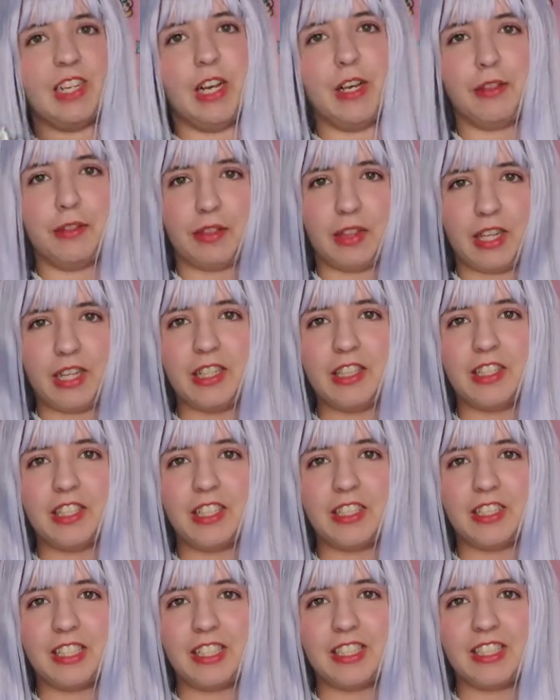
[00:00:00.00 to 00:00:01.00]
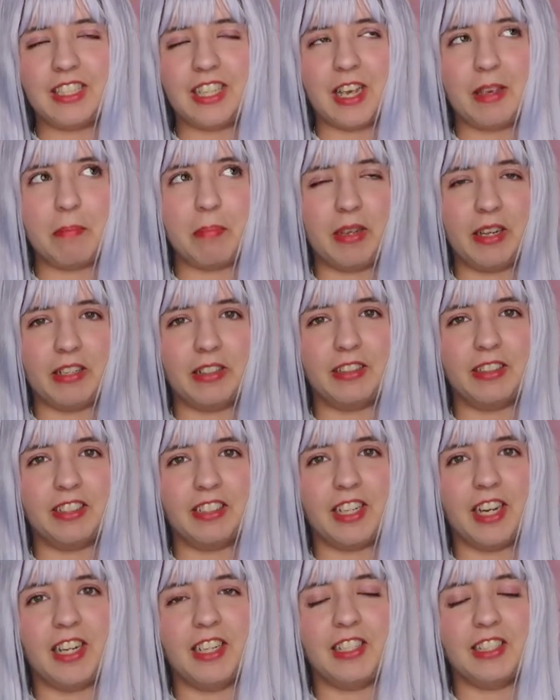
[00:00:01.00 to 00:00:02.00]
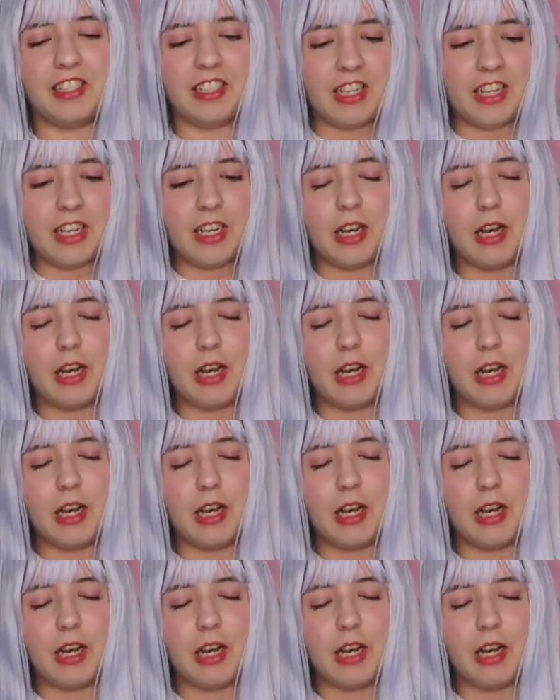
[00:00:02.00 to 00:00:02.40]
I think this is a bigger size.